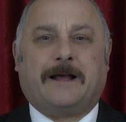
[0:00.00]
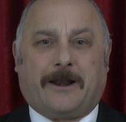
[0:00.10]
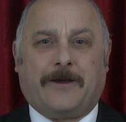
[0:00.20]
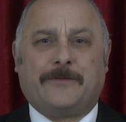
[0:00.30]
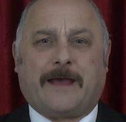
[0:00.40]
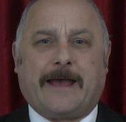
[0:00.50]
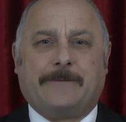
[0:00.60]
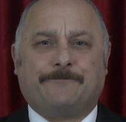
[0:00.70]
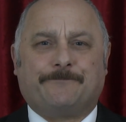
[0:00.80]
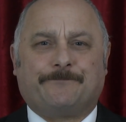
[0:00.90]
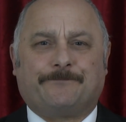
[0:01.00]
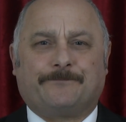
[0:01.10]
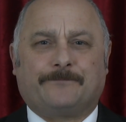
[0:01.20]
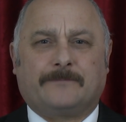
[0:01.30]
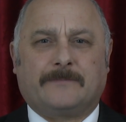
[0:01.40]
Hello there.
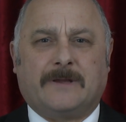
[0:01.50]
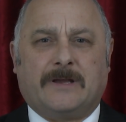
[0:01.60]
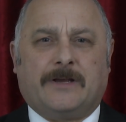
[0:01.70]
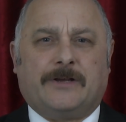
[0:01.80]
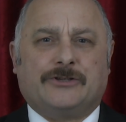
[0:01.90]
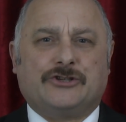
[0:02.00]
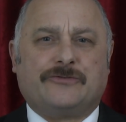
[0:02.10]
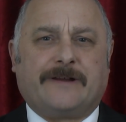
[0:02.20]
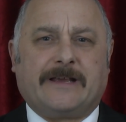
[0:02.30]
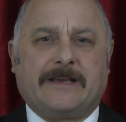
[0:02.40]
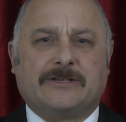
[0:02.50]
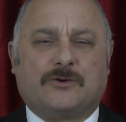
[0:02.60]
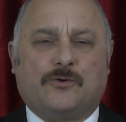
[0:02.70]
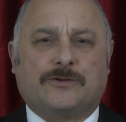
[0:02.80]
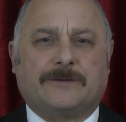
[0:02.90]
During his
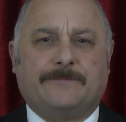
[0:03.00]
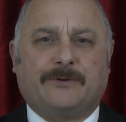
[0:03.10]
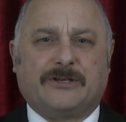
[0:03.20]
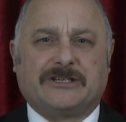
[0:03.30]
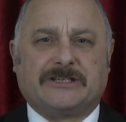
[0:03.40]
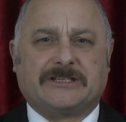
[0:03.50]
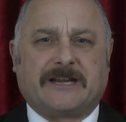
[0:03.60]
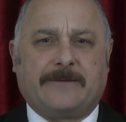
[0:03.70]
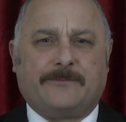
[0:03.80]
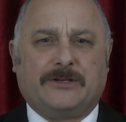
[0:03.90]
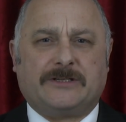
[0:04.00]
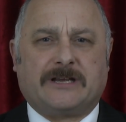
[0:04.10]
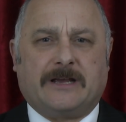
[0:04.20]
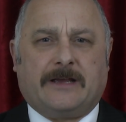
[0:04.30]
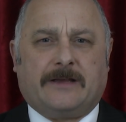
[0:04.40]
autumn budget statement,